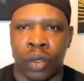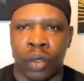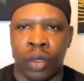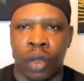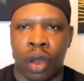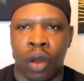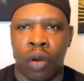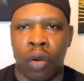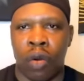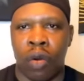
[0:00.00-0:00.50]

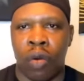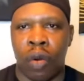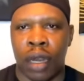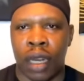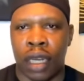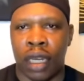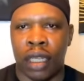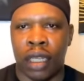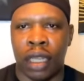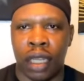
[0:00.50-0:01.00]
Now, one
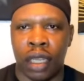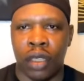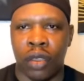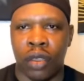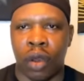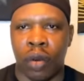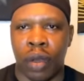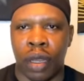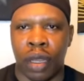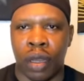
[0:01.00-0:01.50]
of the things
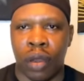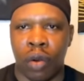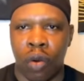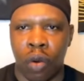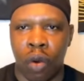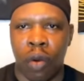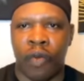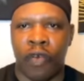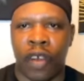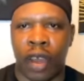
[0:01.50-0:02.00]
that we
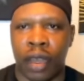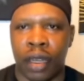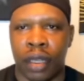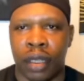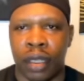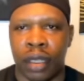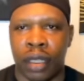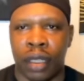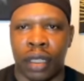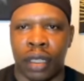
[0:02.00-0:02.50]
offer
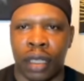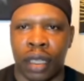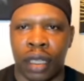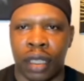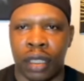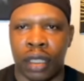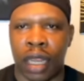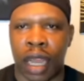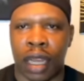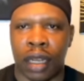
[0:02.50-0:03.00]

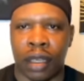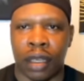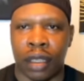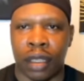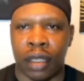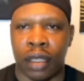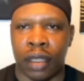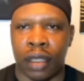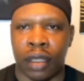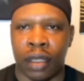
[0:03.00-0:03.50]
is
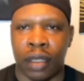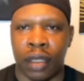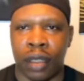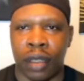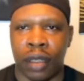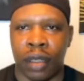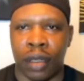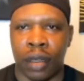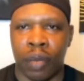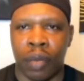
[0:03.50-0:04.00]
that
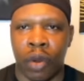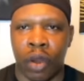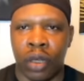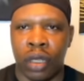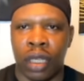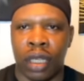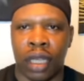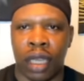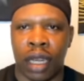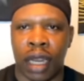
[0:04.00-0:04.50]

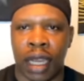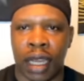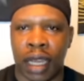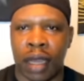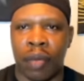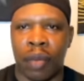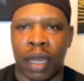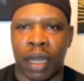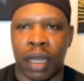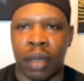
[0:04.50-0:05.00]
Bounty Killer
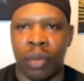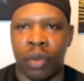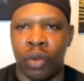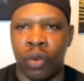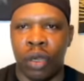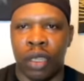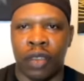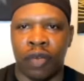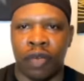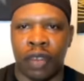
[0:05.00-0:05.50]
get back in
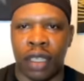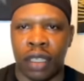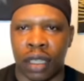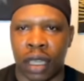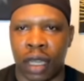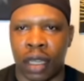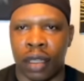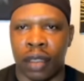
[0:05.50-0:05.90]
US visa.